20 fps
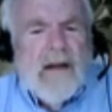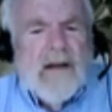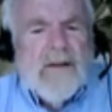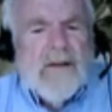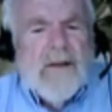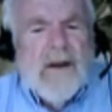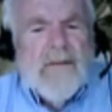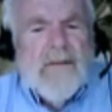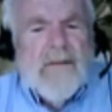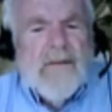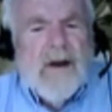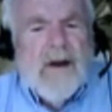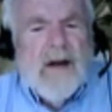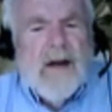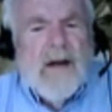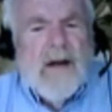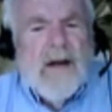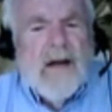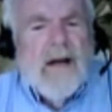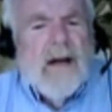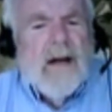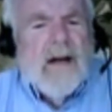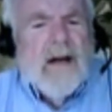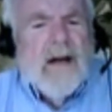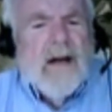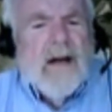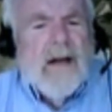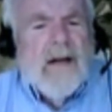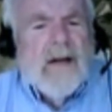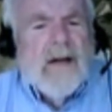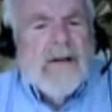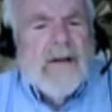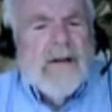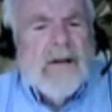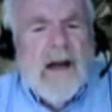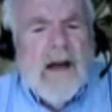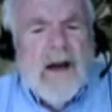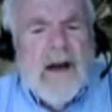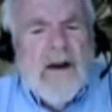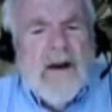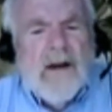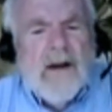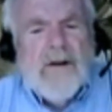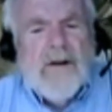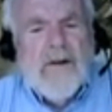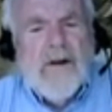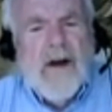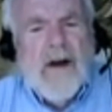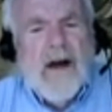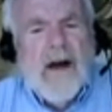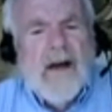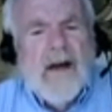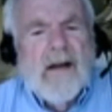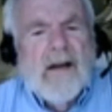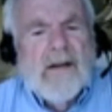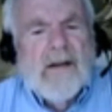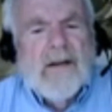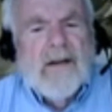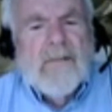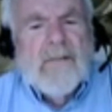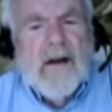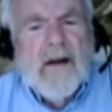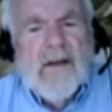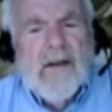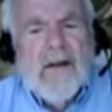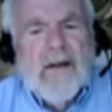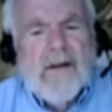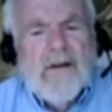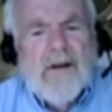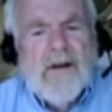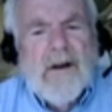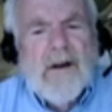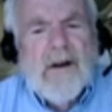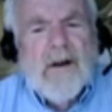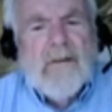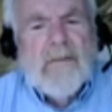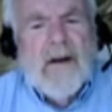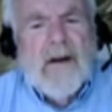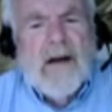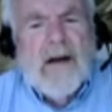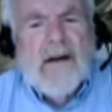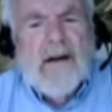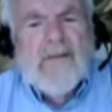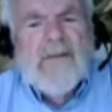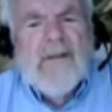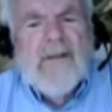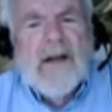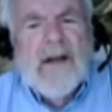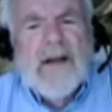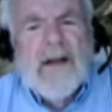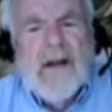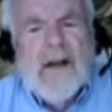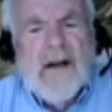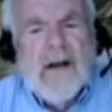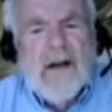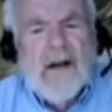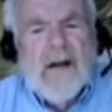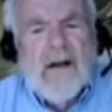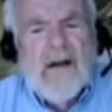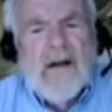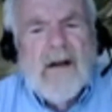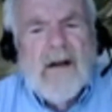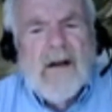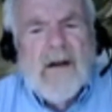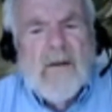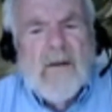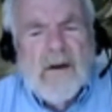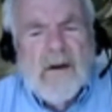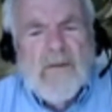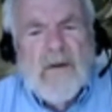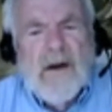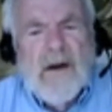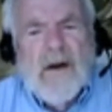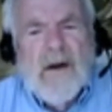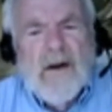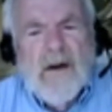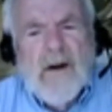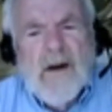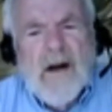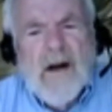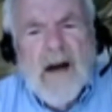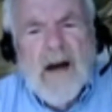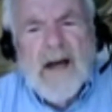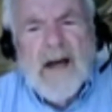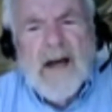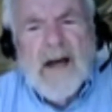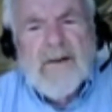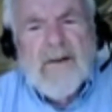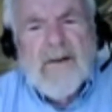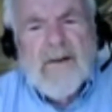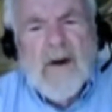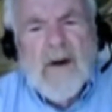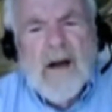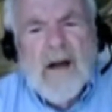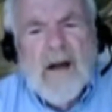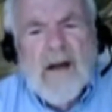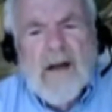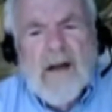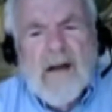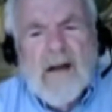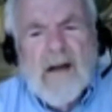Suffering is characterized by the term avidya, which we heard last week.